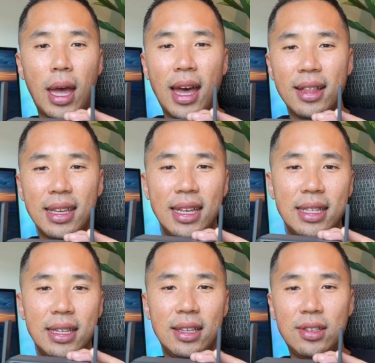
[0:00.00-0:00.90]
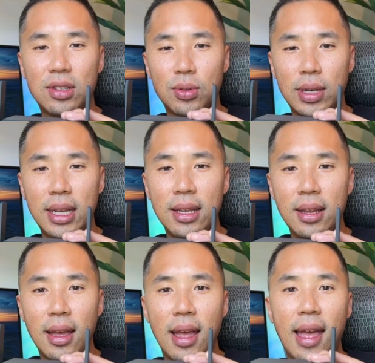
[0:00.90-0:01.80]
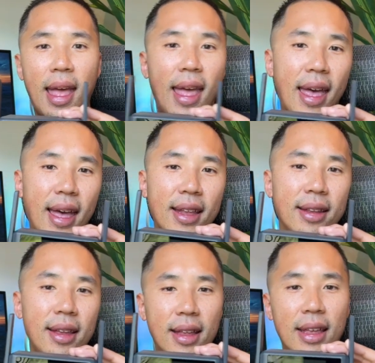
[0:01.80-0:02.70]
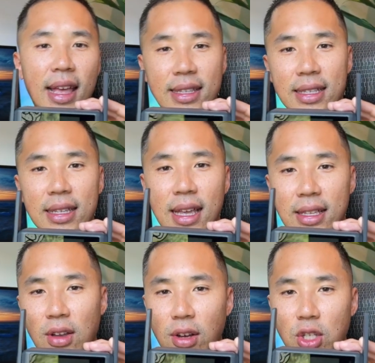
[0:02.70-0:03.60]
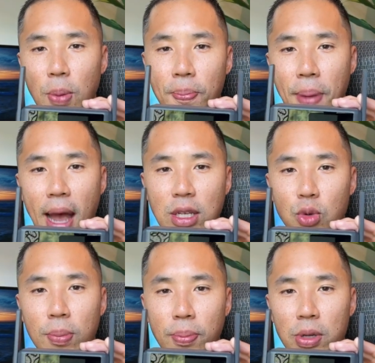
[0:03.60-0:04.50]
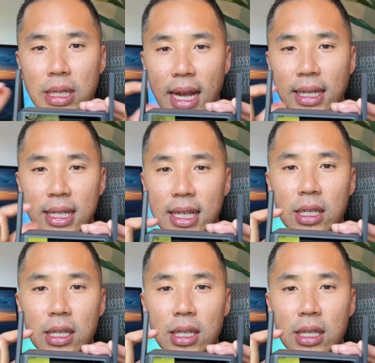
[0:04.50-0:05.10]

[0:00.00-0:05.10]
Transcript: LED screen and it's it's also password protected,